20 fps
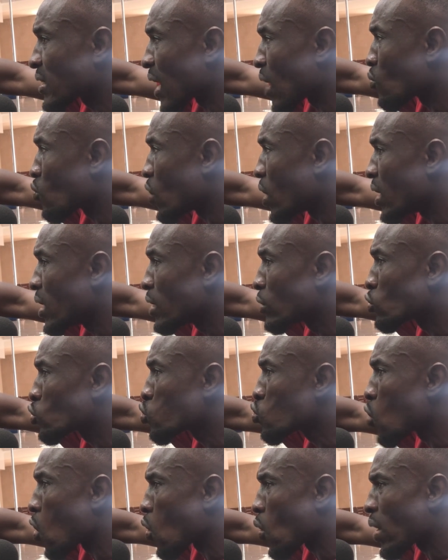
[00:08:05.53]
somewhere, League
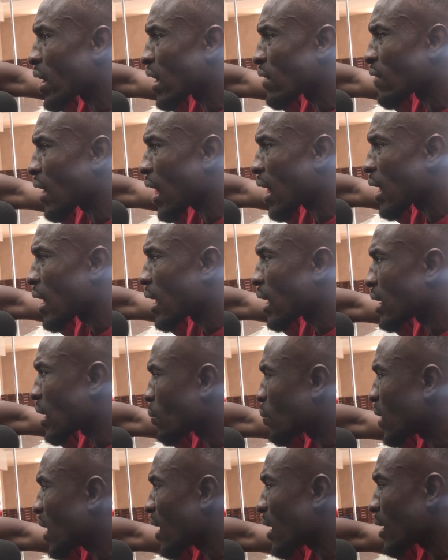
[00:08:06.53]
2 or whatever. The
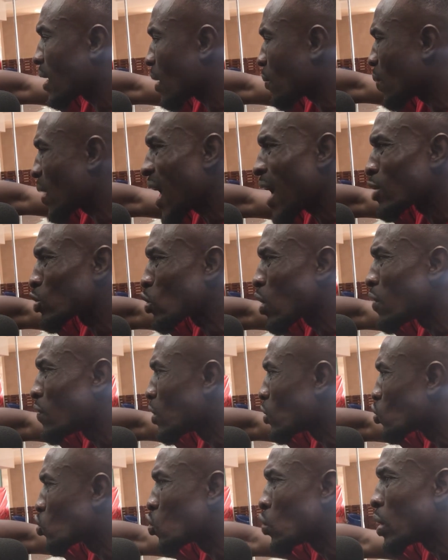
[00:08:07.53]
player is not
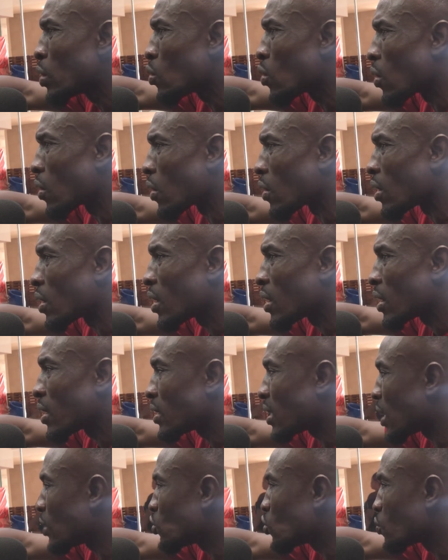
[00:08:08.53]
even doing well.
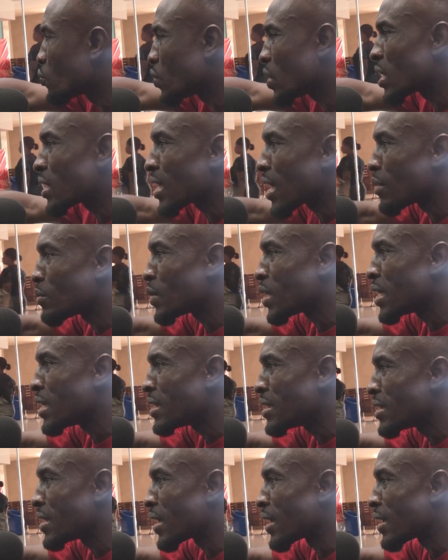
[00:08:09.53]
Then you bring them
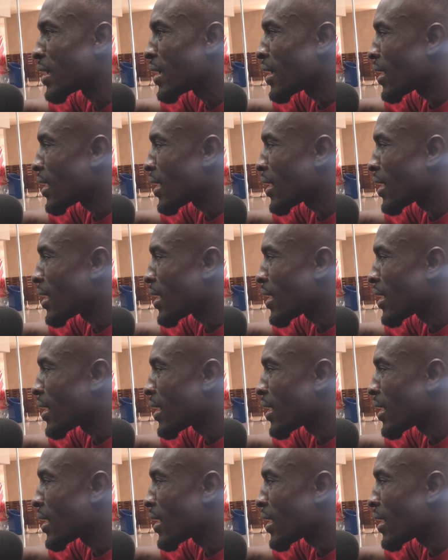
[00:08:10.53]
in here.